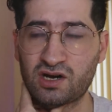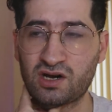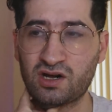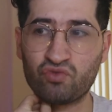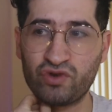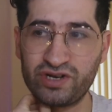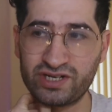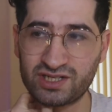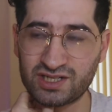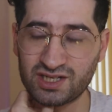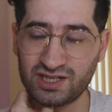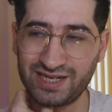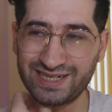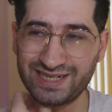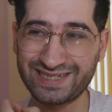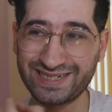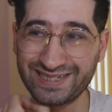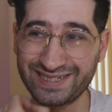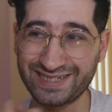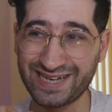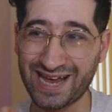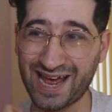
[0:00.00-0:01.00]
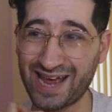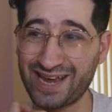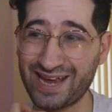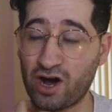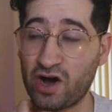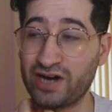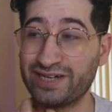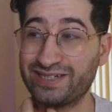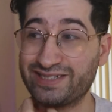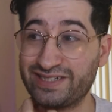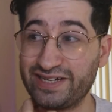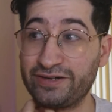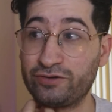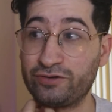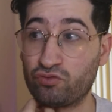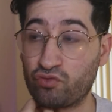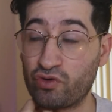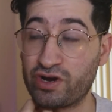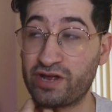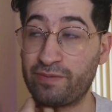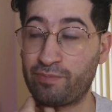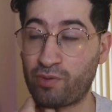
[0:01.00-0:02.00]
Recently, today, I did
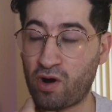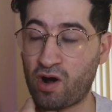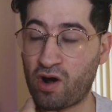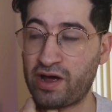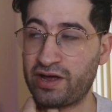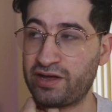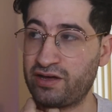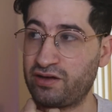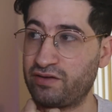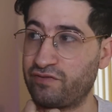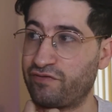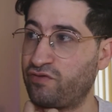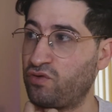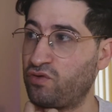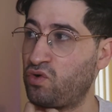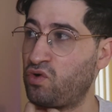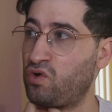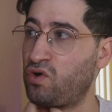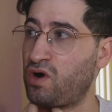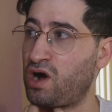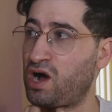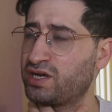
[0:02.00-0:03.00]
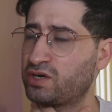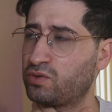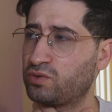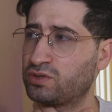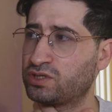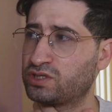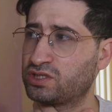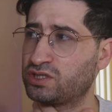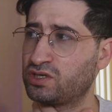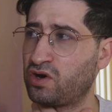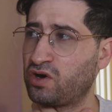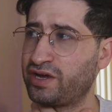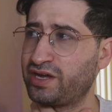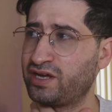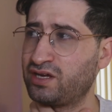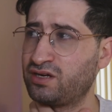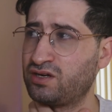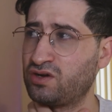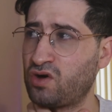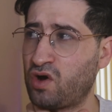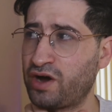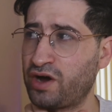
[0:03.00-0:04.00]
rebuy for, I think it was
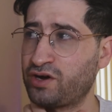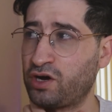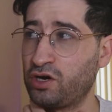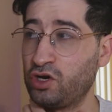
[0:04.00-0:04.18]
99.